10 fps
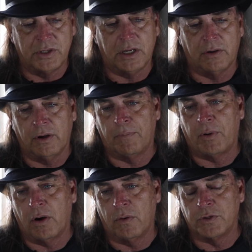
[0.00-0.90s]
interior
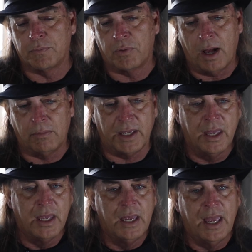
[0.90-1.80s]
part was probably
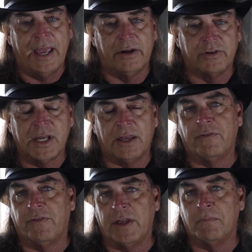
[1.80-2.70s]
8 or
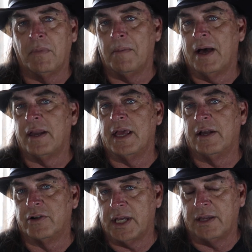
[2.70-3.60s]
10 feet by about
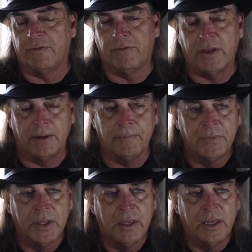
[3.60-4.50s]
8 or 10 feet
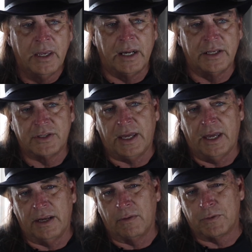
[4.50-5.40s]
and he
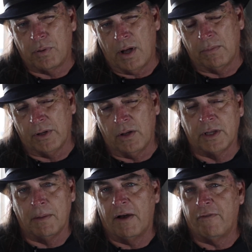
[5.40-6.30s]
said it was probably
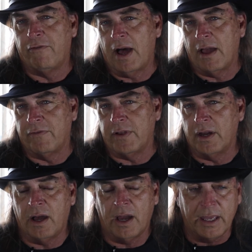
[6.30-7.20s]
only about five
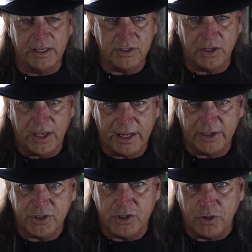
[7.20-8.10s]
feet high. He said you had
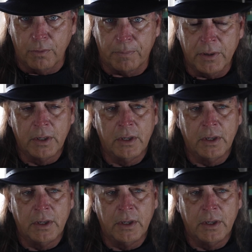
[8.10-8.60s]
to stoop